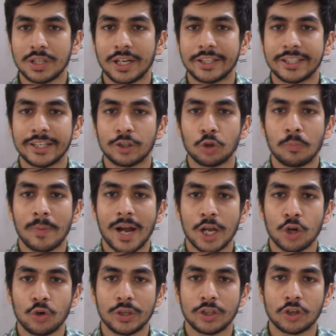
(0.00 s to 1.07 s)
related to
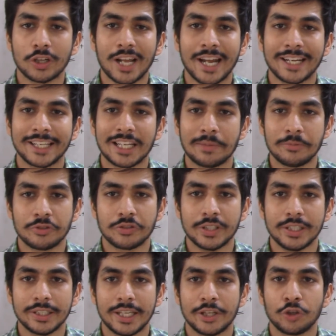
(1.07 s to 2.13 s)
bio inorganic
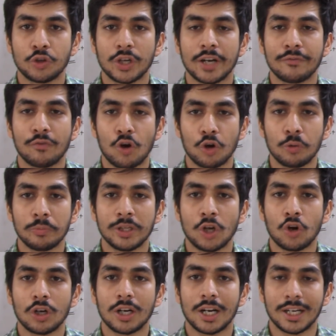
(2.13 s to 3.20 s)
chemistry, then you can follow me
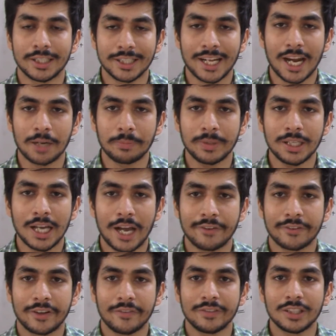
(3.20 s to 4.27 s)
on Unacademy.
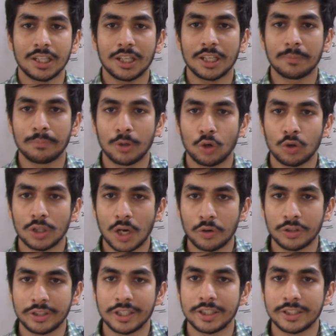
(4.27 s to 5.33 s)
I've given the link below
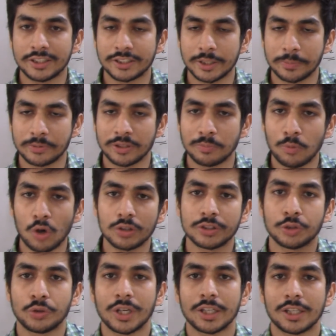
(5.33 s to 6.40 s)
down in the description box.
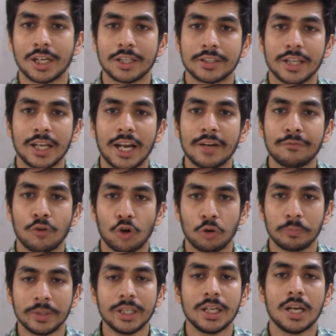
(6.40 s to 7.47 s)
You can click there and follow
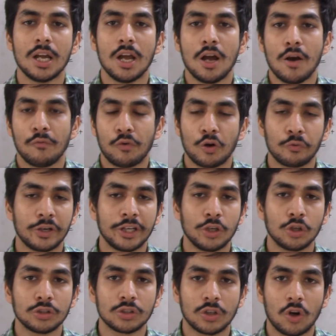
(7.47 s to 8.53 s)
me for
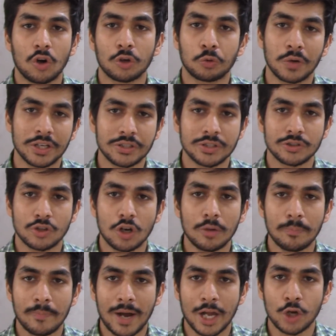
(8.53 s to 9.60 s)
videos or questions
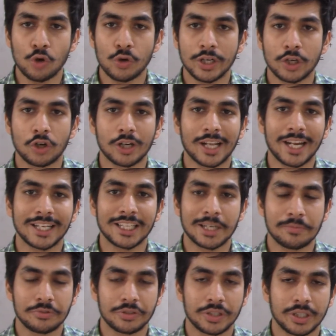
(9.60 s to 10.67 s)
on bio in organic
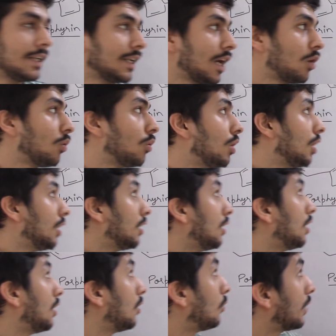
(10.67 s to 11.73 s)
chemistry. Now
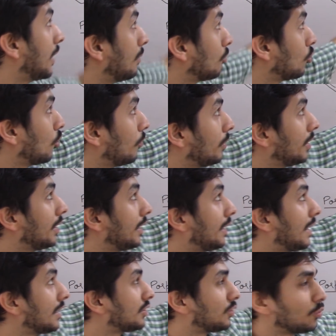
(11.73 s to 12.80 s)
uh, hemoglobin, it
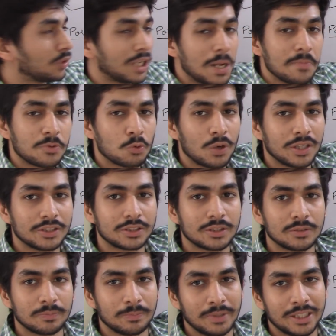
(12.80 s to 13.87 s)
has two names. One is
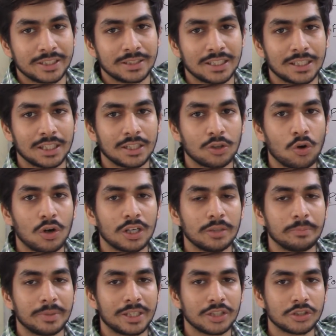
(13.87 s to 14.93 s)
basically called
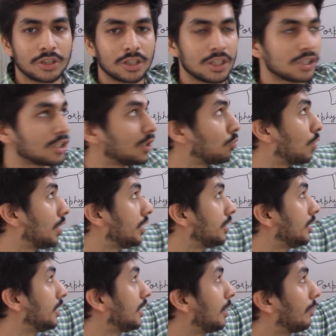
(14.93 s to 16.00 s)
in British English and one
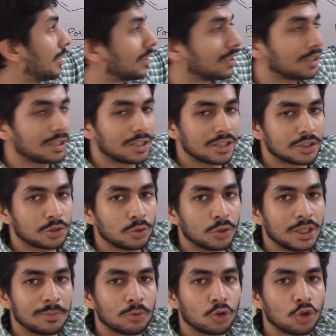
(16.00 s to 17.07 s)
in the American English. So
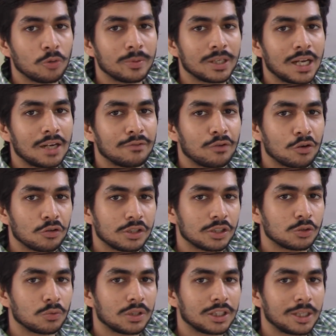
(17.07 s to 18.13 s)
hemoglobin, I'll follow
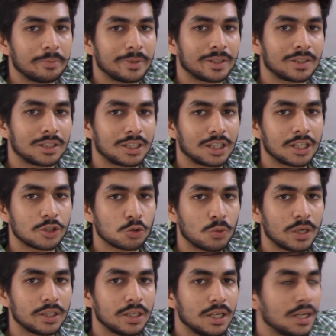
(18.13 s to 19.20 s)
this one, the American English
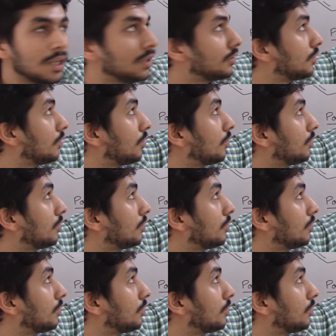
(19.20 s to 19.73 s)
one, so